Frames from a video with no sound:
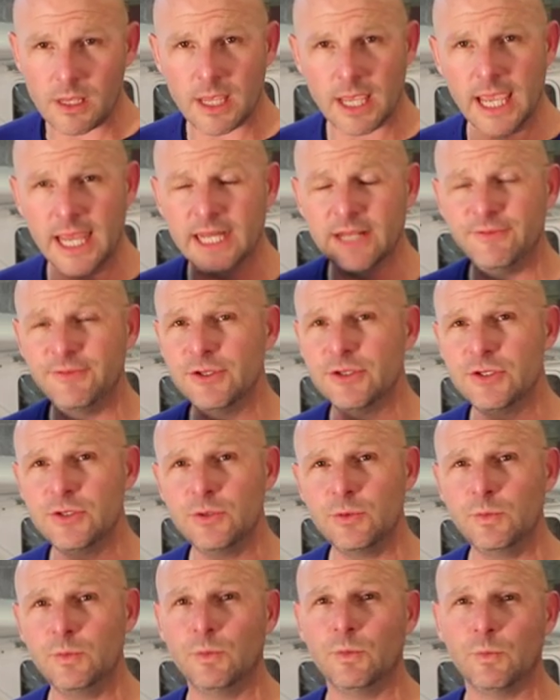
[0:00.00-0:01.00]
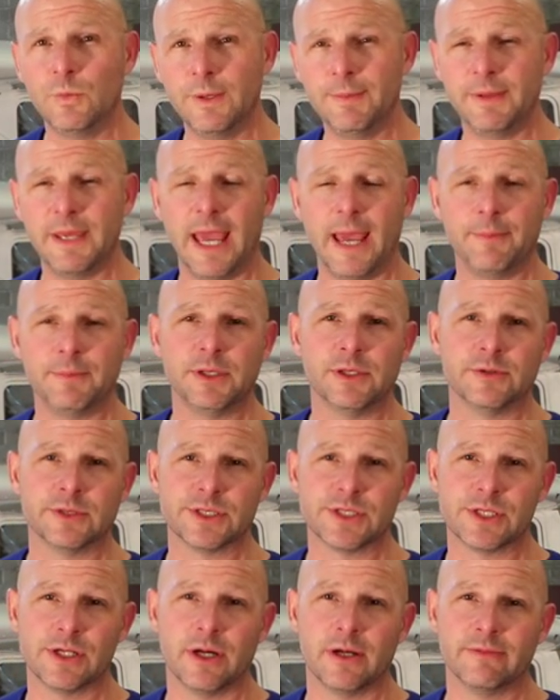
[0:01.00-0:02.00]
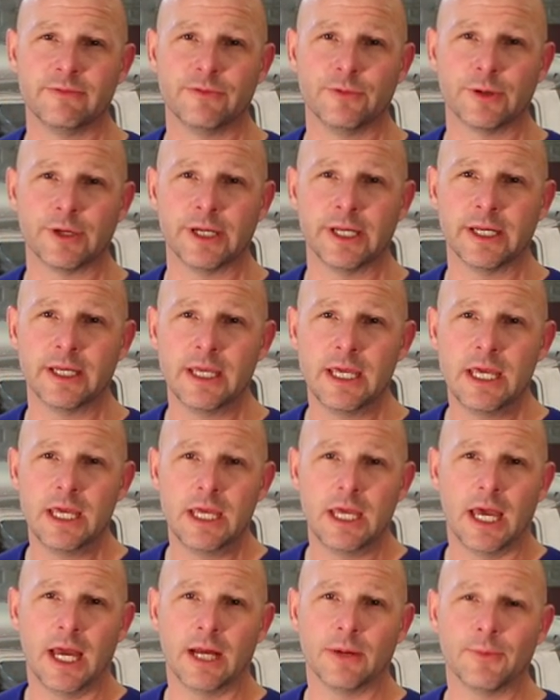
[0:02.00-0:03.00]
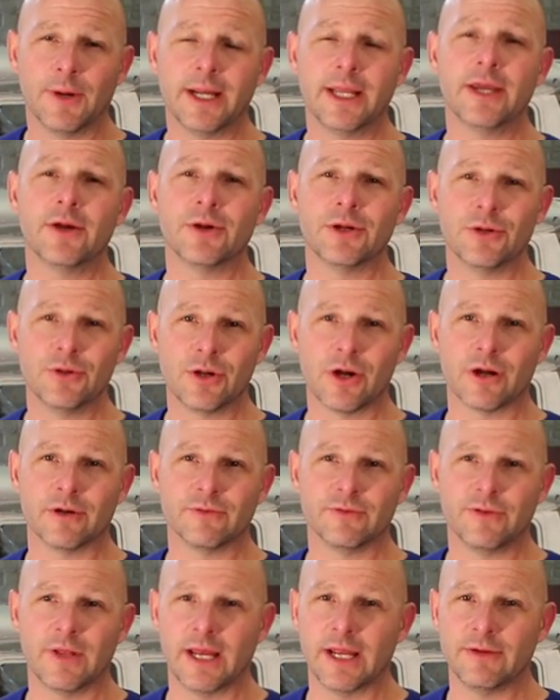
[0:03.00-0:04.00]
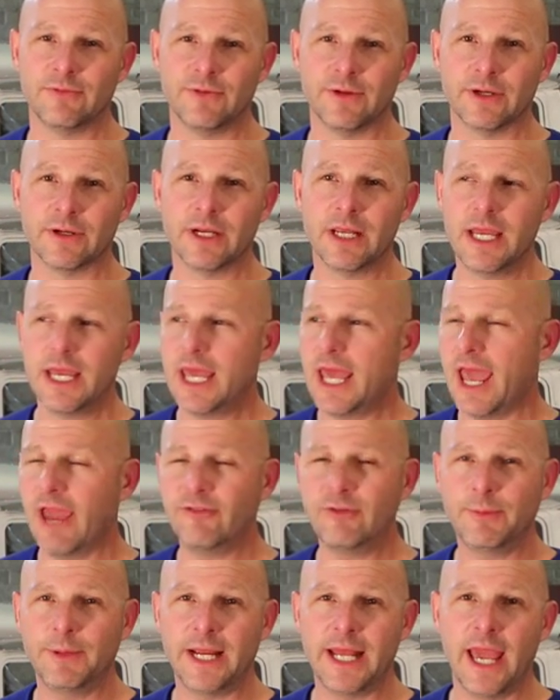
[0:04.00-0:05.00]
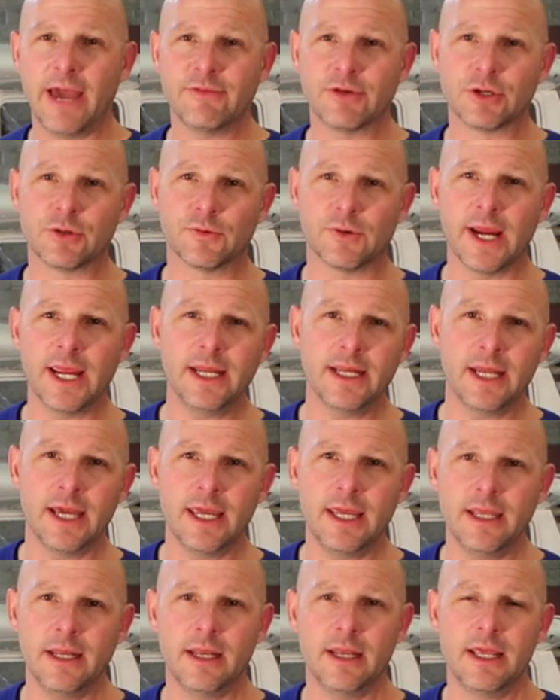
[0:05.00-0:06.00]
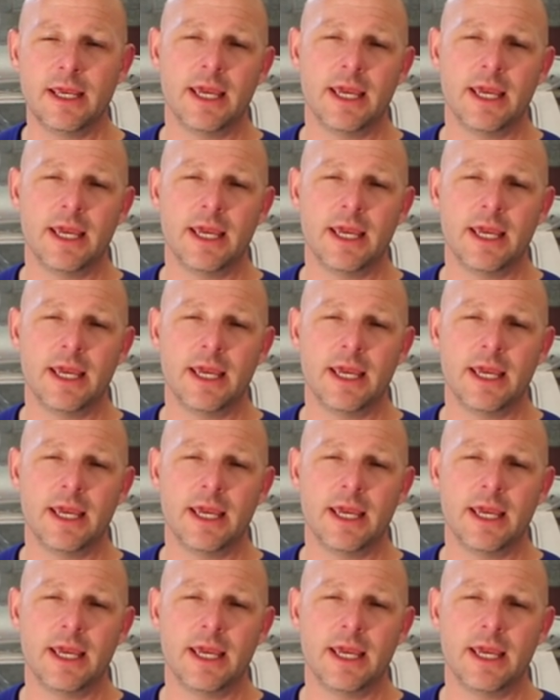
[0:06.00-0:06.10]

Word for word: And if you do, we'd be happy to install them for you uh, right here at New Garden Flying Field. Everybody have a great night.